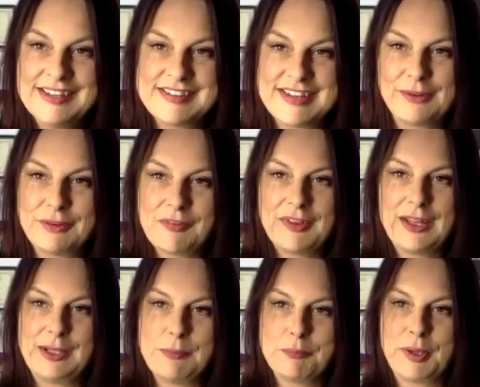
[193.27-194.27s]
down at the
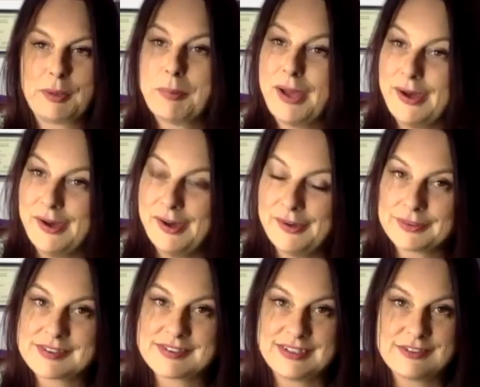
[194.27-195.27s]
Olympic
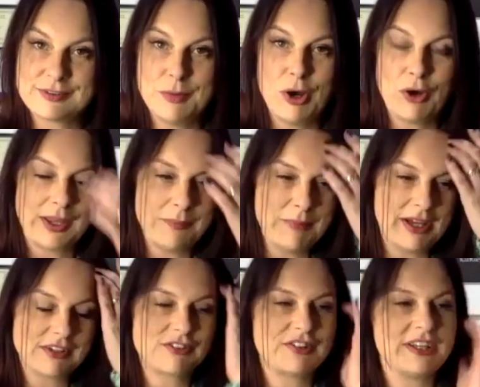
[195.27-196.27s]
Park, see some hockey
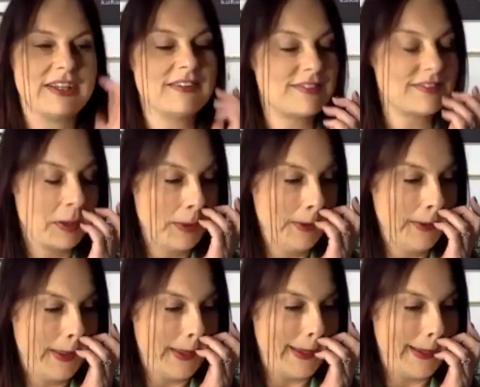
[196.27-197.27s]
matches,
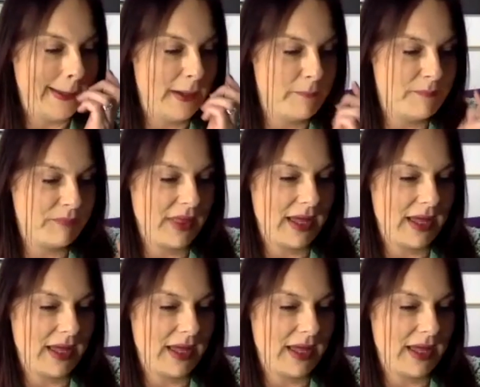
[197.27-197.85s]
and